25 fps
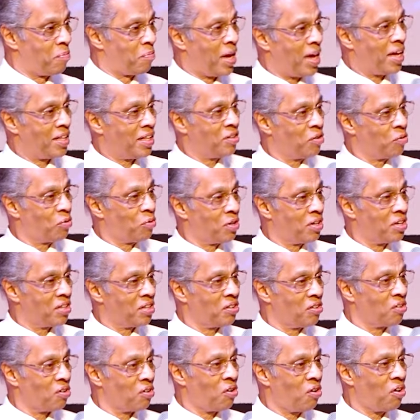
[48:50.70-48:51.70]
bear the word
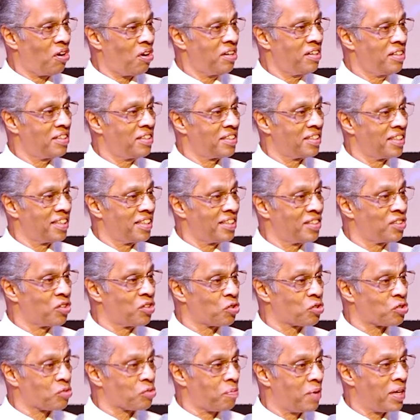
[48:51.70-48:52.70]
of the Lord in
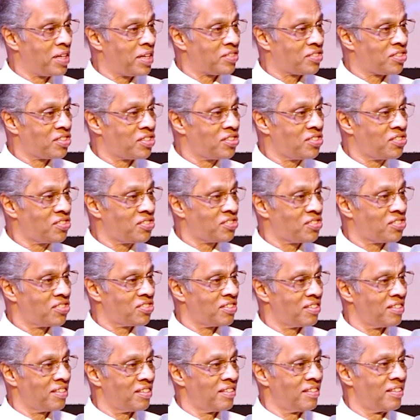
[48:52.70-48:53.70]
those places,
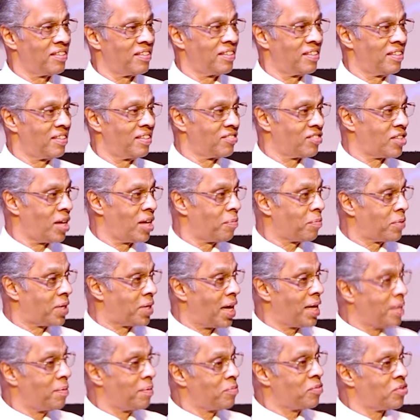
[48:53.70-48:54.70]

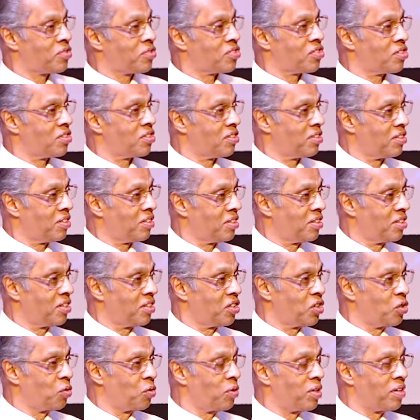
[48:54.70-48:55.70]
sometimes
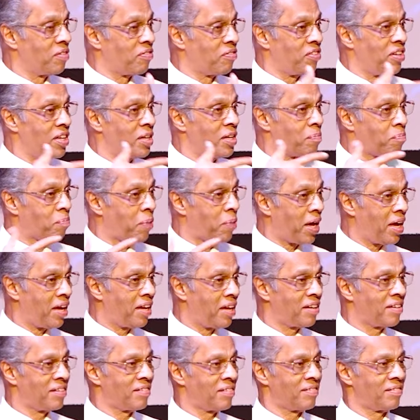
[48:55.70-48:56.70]
you will feel
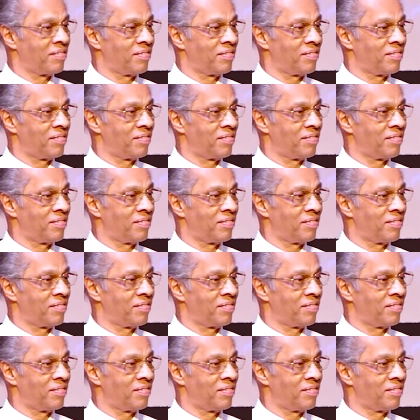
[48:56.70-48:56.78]
pain.